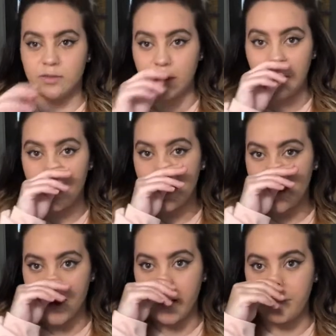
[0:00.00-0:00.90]
fine.
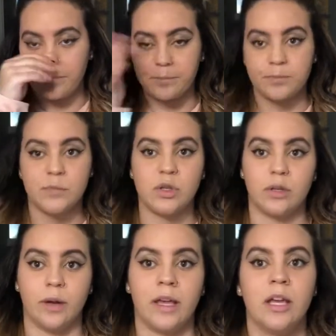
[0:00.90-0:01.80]
So
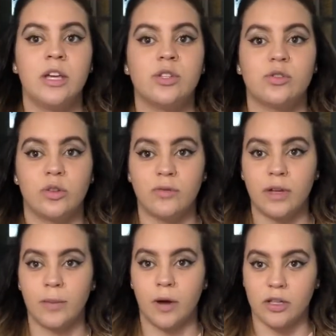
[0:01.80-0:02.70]
anyway, so I was going for
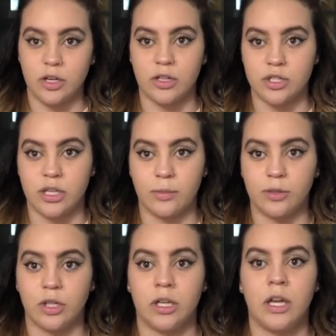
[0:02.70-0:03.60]
like a balayage type
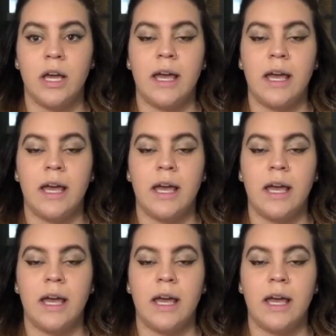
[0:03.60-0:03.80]
look,